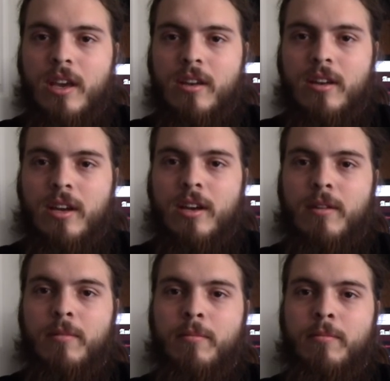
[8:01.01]

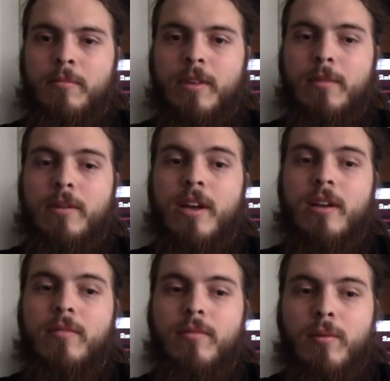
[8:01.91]
and keep an
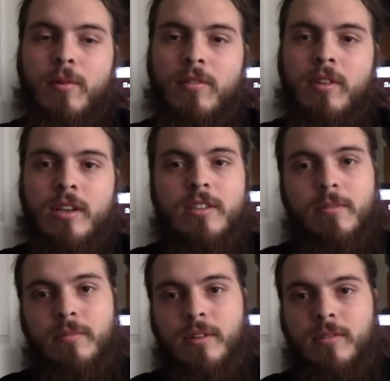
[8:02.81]
eye out for the next
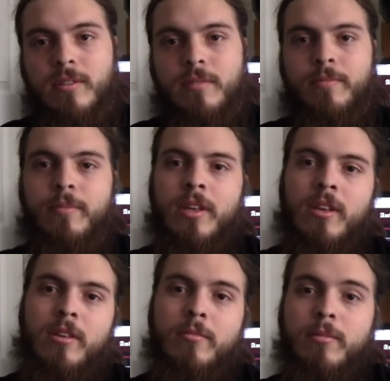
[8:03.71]
uploads.
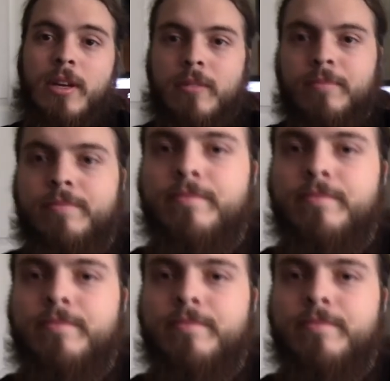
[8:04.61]
Bye.